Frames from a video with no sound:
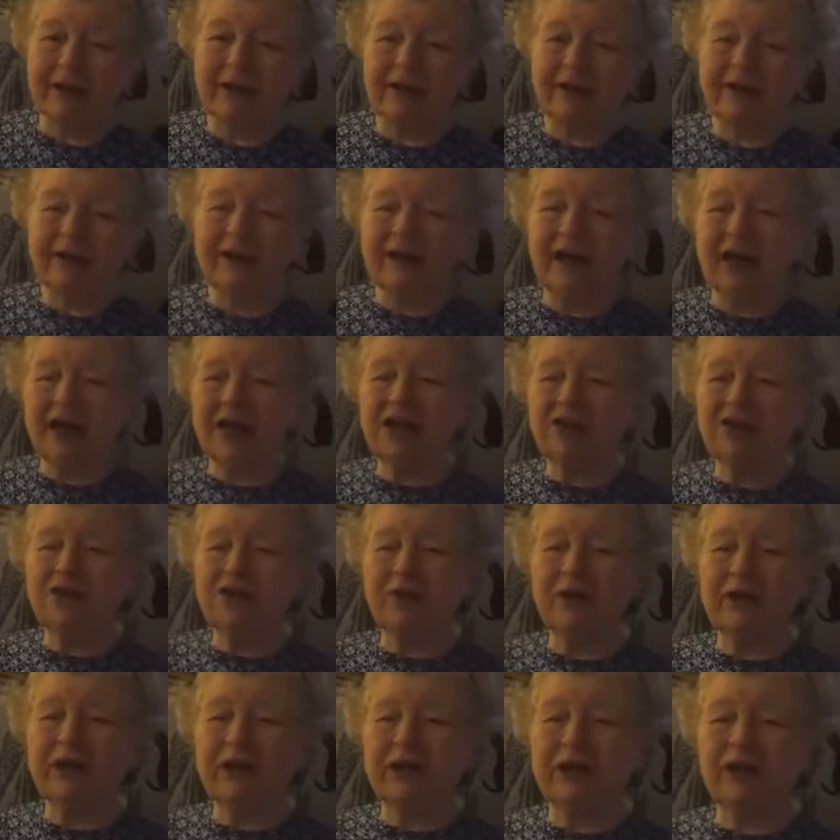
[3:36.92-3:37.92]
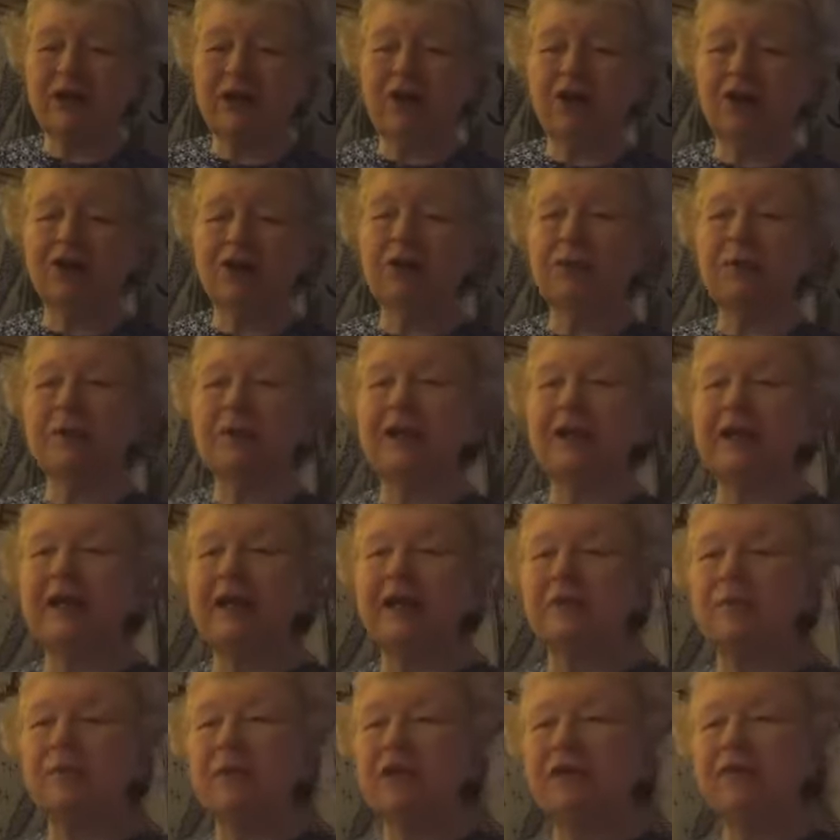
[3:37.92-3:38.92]
Not a trick at all. You want to let
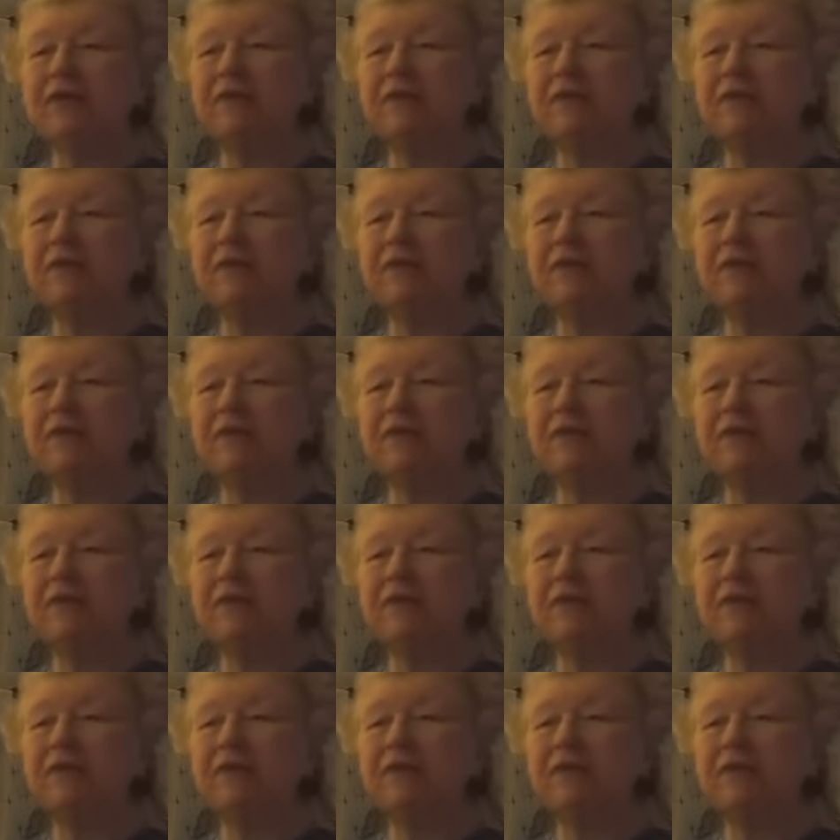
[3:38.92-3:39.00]
him in,